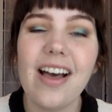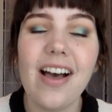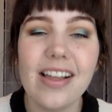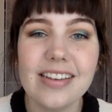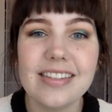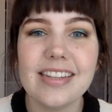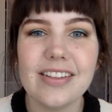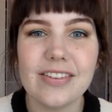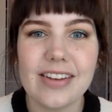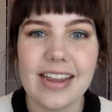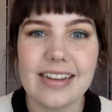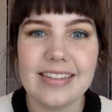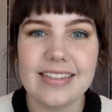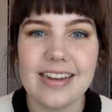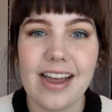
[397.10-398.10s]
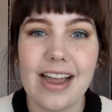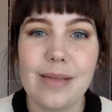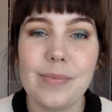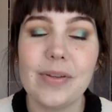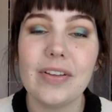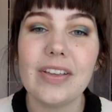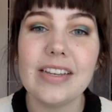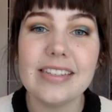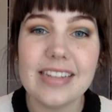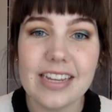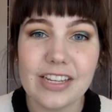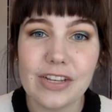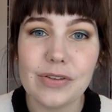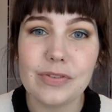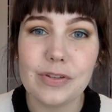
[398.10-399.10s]
until next time,
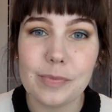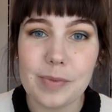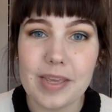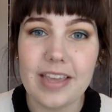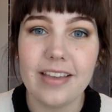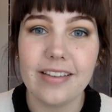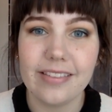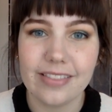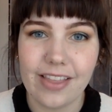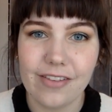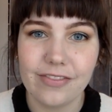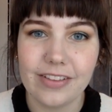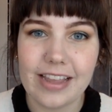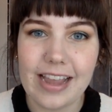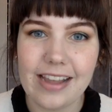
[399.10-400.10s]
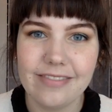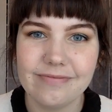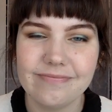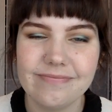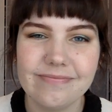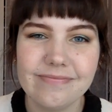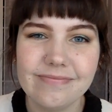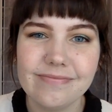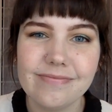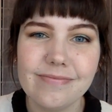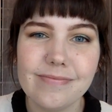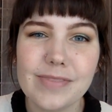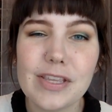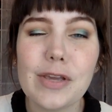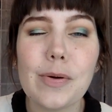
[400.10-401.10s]
continue to be lovely.
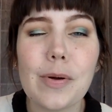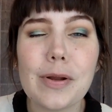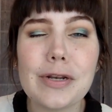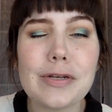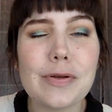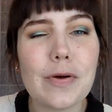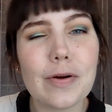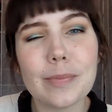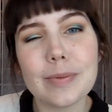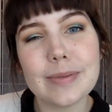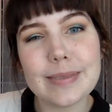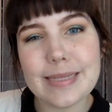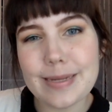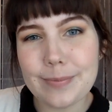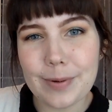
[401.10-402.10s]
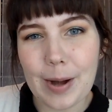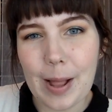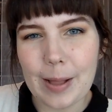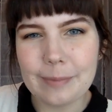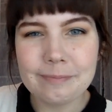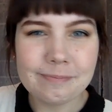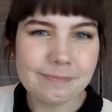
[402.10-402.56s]
You're an adorable zebra.